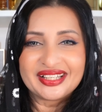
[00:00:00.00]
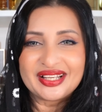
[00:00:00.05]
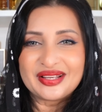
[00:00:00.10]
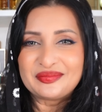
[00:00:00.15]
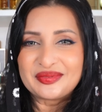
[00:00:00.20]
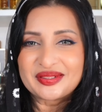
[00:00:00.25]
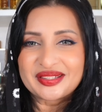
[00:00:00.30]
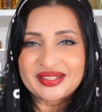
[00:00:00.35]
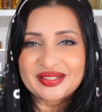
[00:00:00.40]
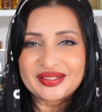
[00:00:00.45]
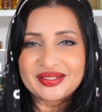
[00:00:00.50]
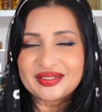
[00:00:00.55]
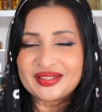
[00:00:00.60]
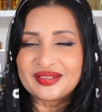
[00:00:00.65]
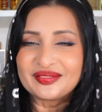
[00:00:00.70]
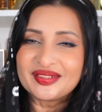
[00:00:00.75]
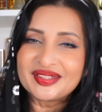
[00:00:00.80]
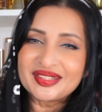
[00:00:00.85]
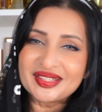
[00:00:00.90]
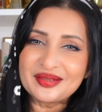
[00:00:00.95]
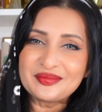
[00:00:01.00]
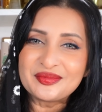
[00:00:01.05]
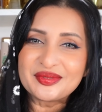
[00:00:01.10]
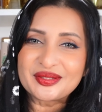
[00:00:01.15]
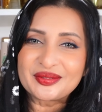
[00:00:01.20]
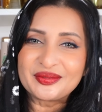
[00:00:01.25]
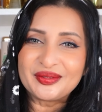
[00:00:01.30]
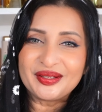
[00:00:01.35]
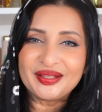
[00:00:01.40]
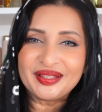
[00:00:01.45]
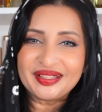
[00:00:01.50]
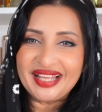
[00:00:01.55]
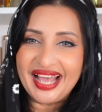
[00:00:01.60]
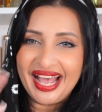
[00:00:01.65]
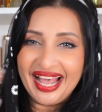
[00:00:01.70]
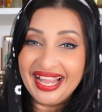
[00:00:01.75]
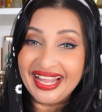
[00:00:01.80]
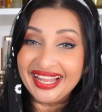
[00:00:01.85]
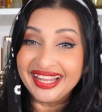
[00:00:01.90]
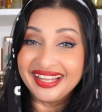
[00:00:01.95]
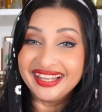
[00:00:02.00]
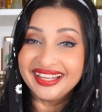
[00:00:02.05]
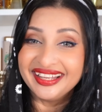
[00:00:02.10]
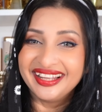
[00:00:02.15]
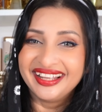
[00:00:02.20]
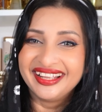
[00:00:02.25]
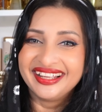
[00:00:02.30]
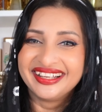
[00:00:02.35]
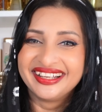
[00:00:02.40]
episode of the Sim Squad. Hi!